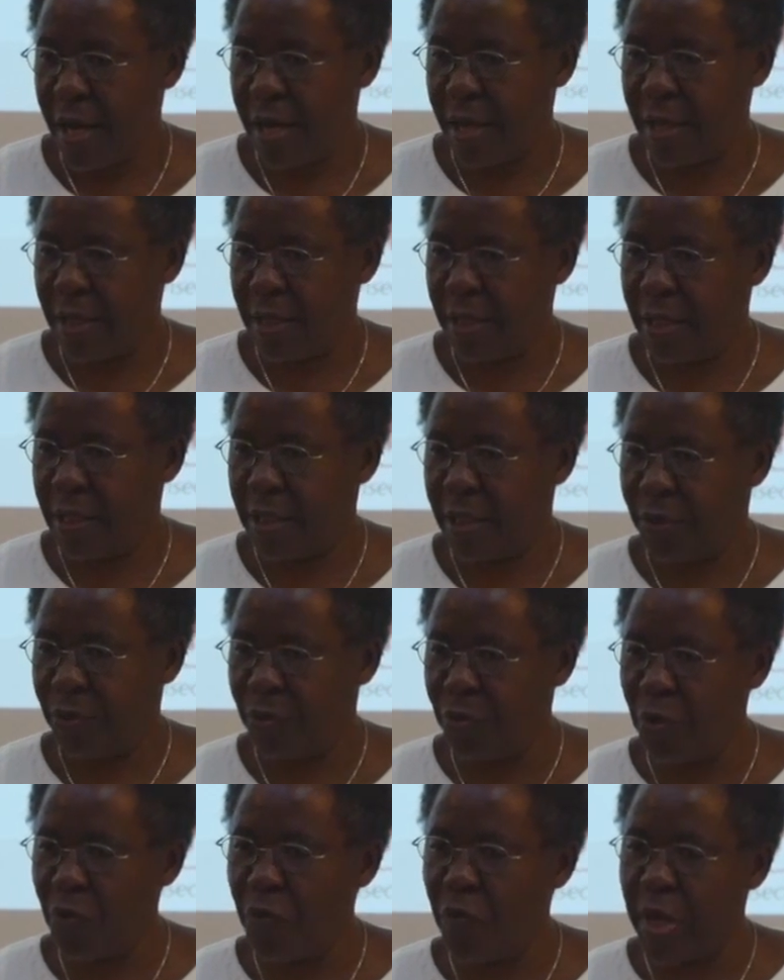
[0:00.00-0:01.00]
and
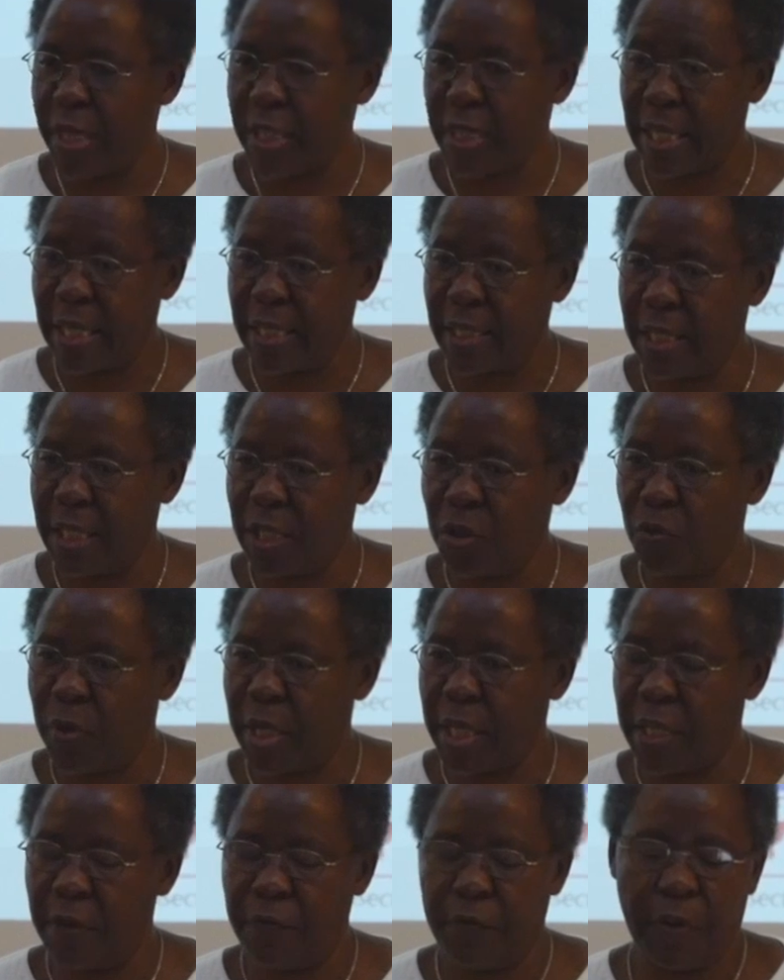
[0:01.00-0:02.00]
2 of our
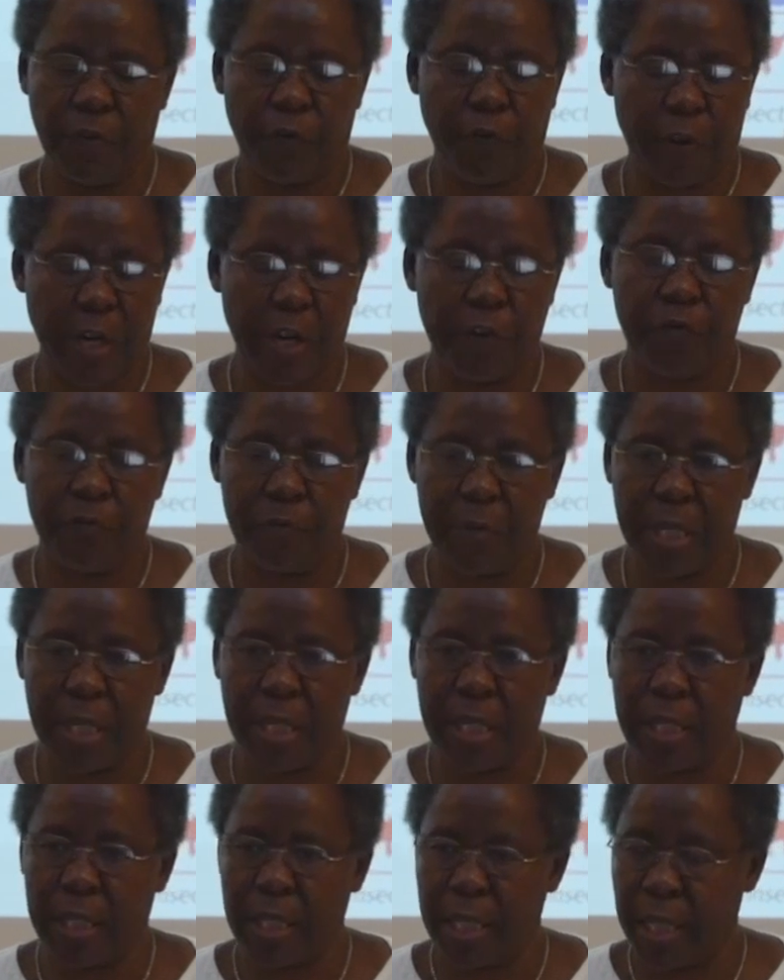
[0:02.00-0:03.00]
scientists were given 5
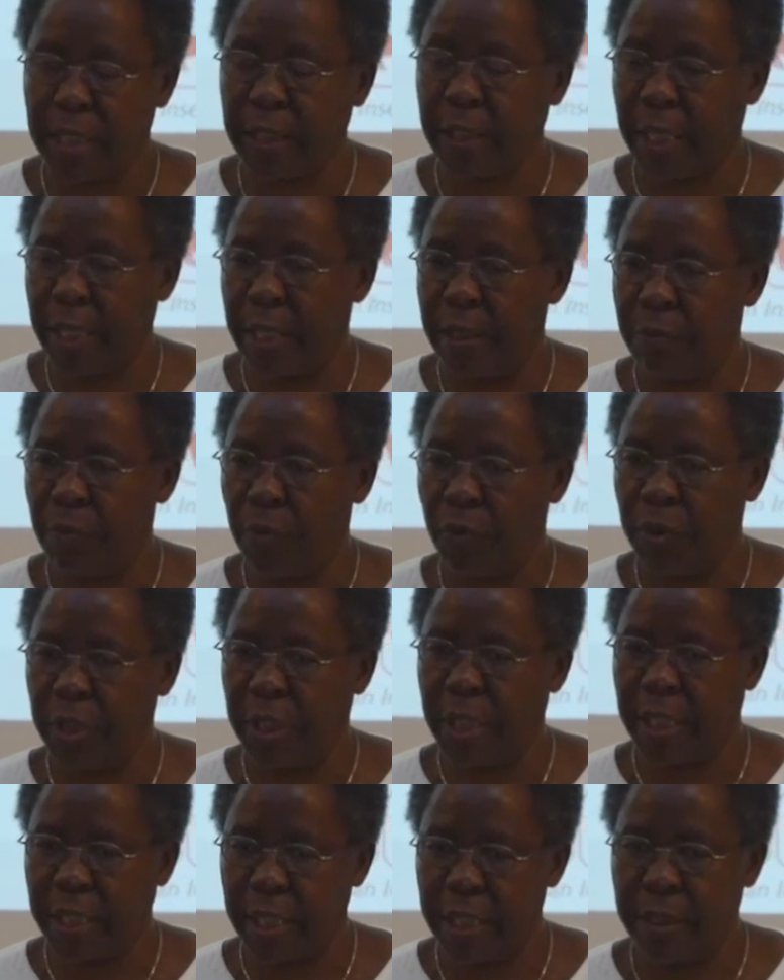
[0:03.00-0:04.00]
minutes airtime
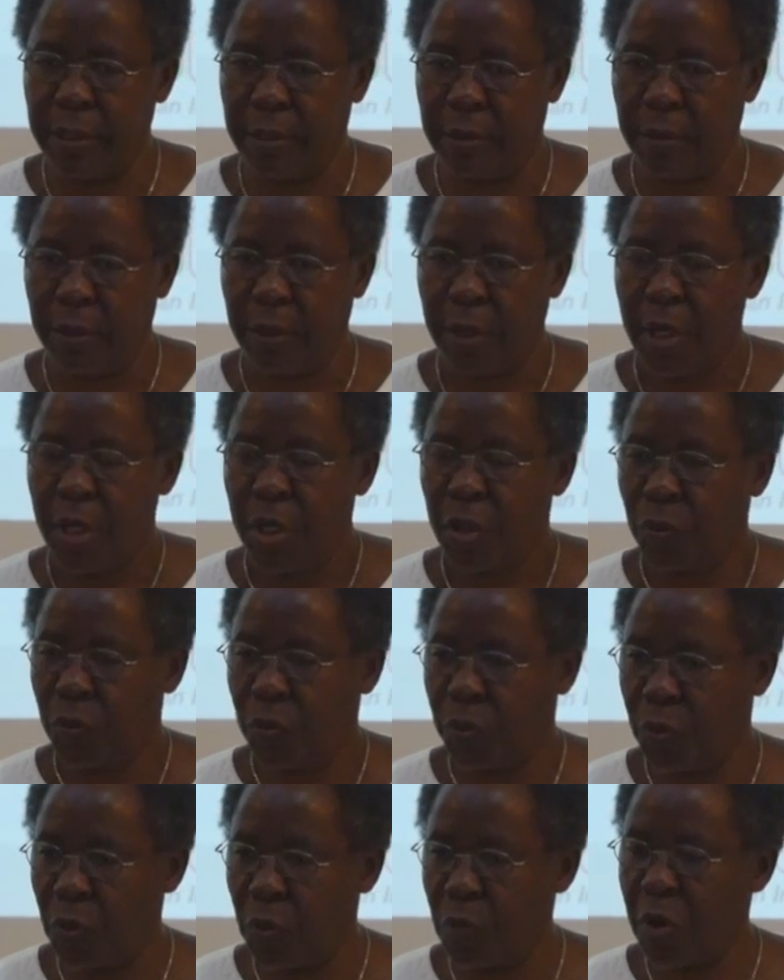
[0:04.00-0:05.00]
on the radio
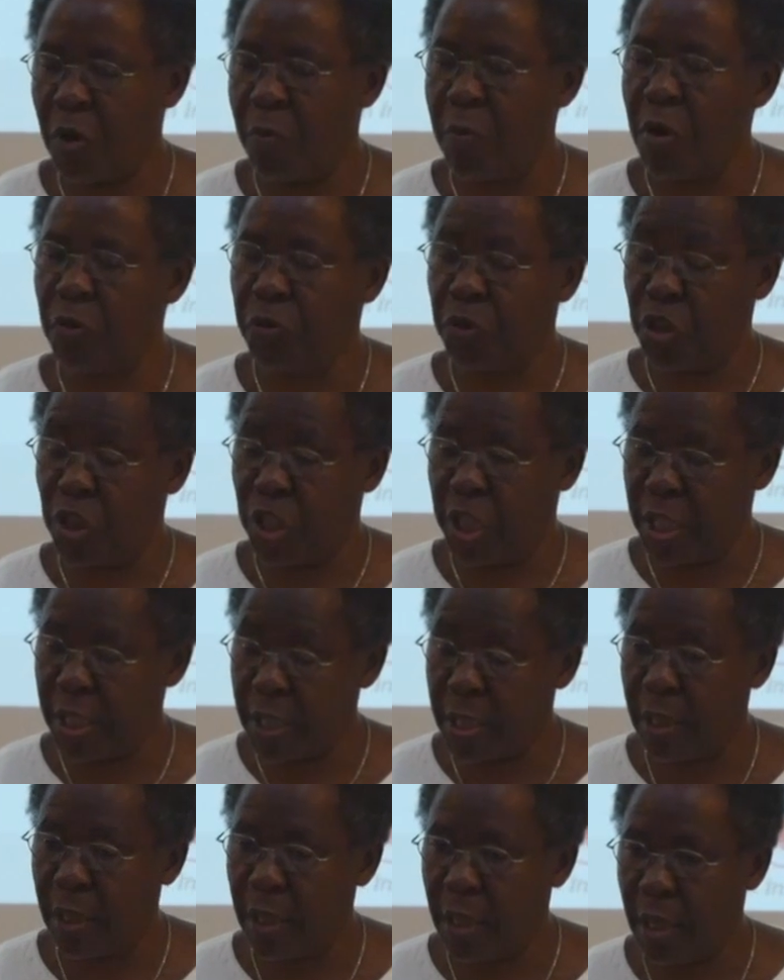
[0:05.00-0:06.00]
to talk about
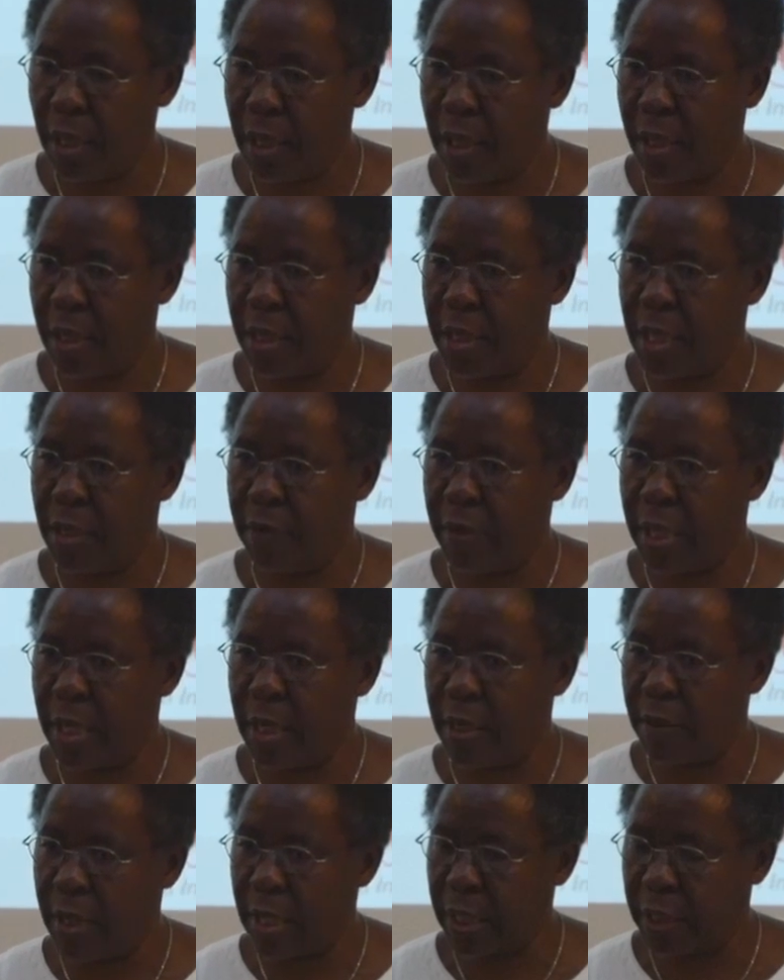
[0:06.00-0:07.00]
CHIESA and
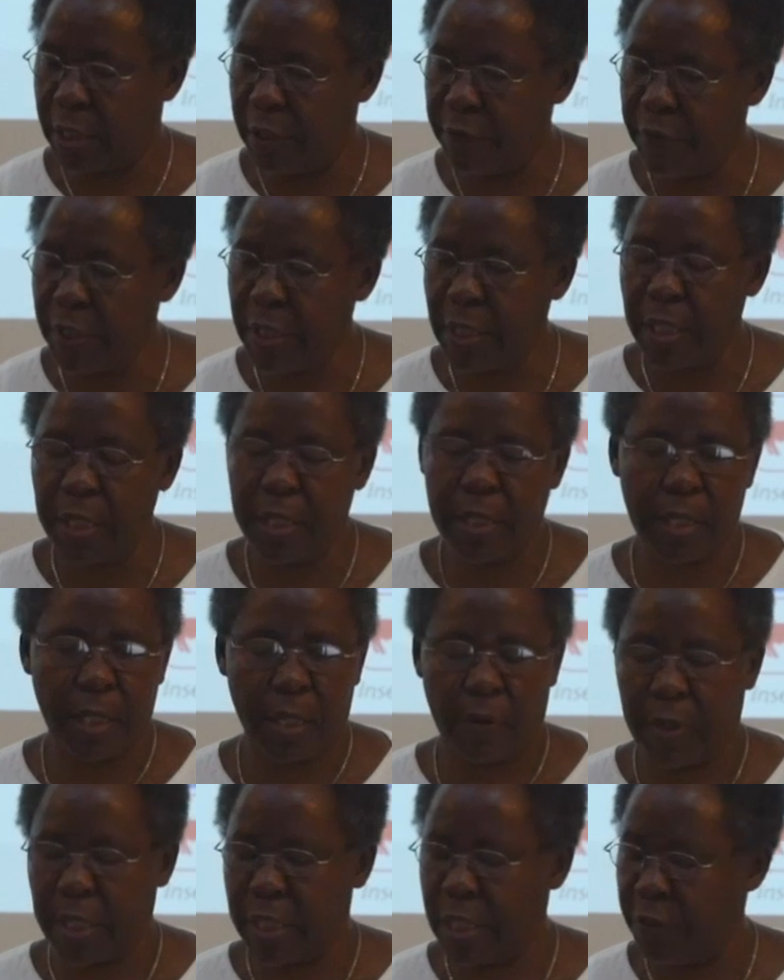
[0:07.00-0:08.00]
our
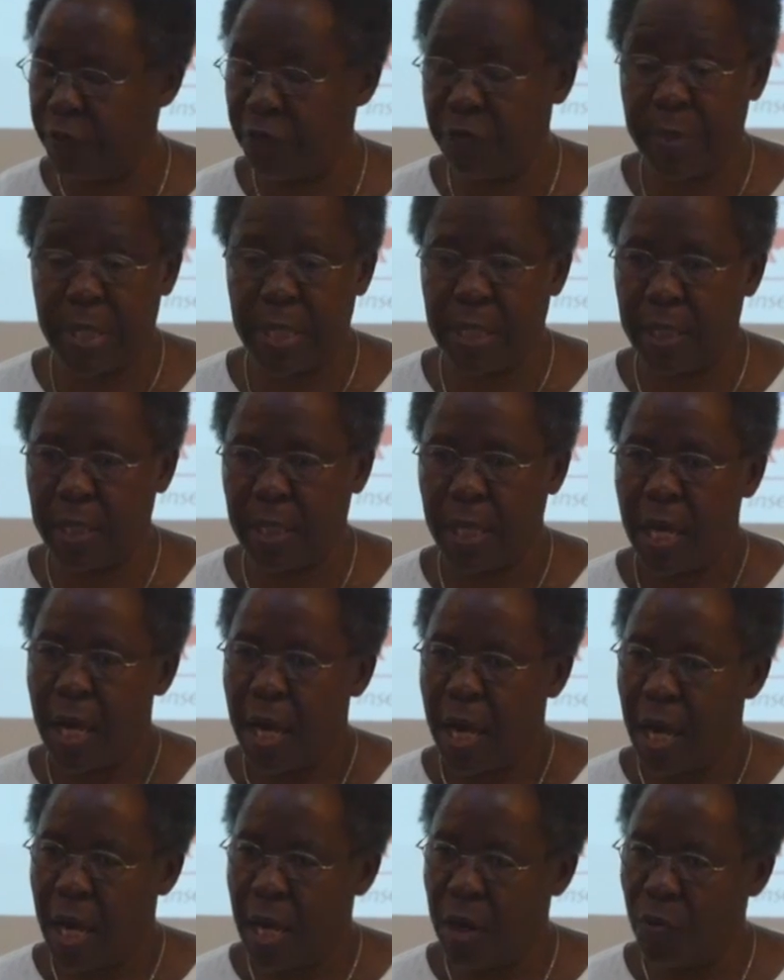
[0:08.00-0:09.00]
activities, our achievements,
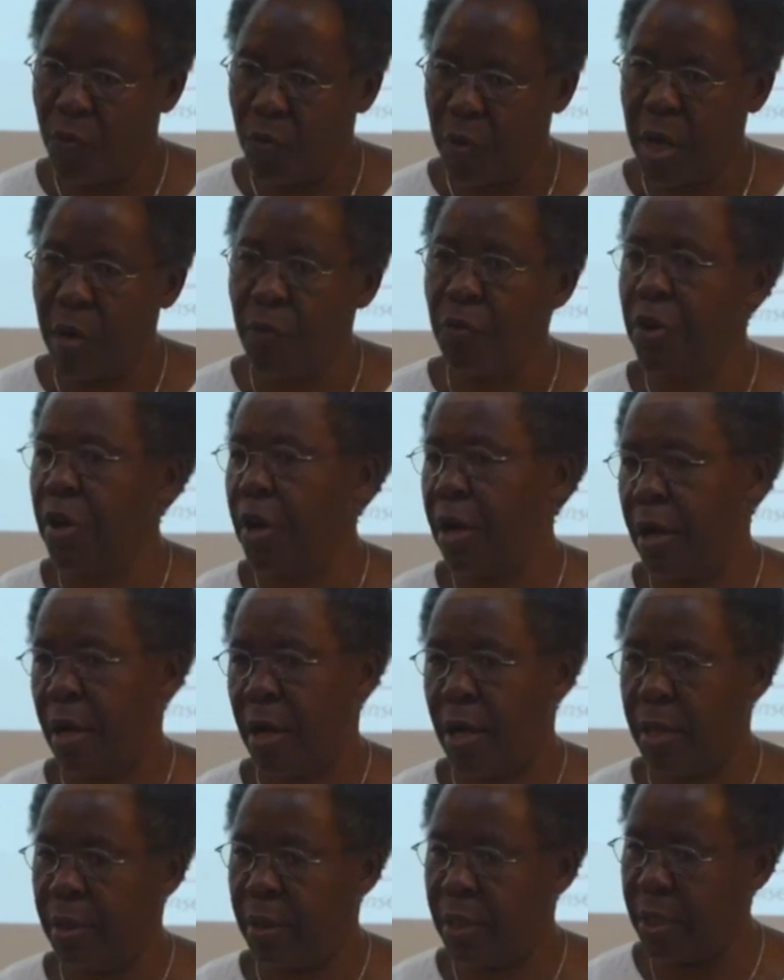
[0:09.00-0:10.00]
and where we
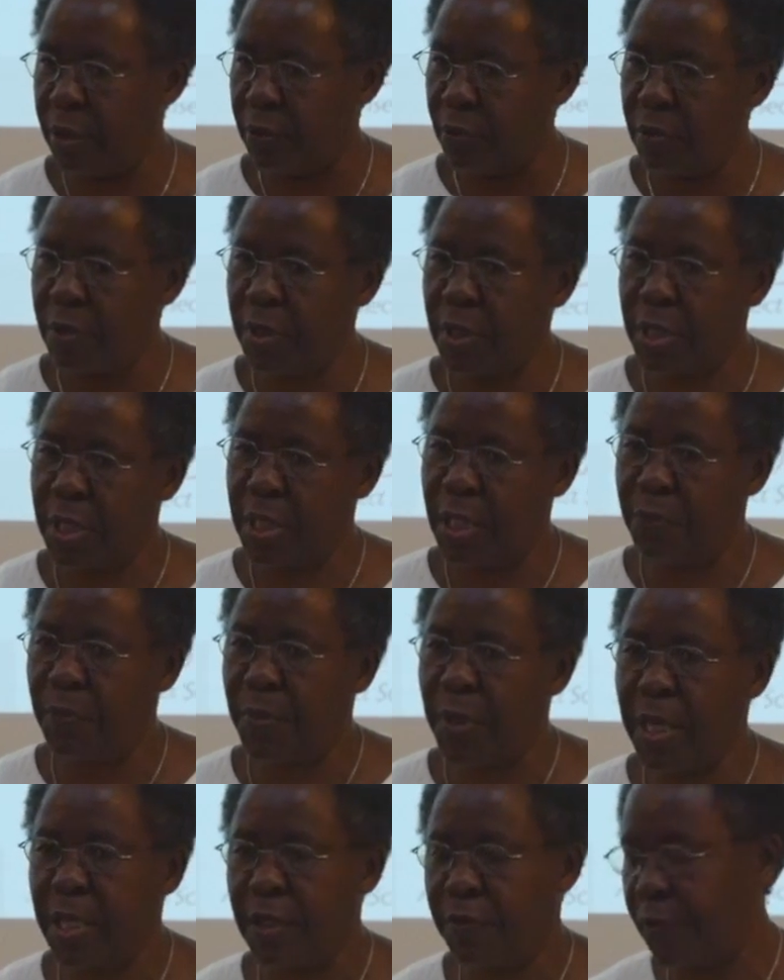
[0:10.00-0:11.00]
are, and that was
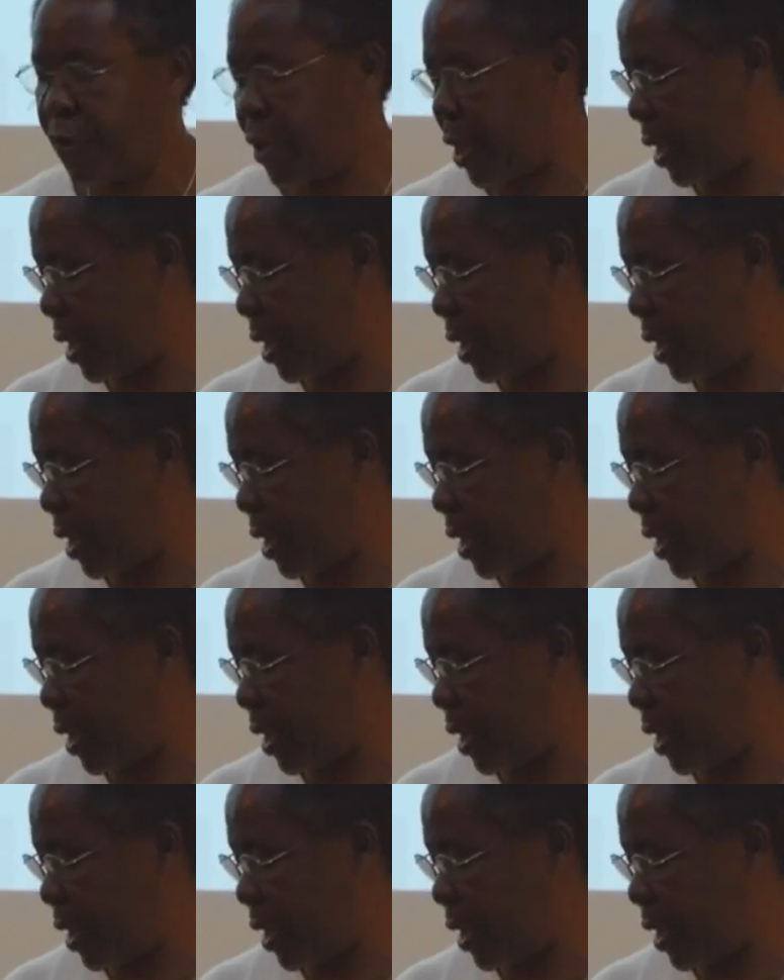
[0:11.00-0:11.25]
a plus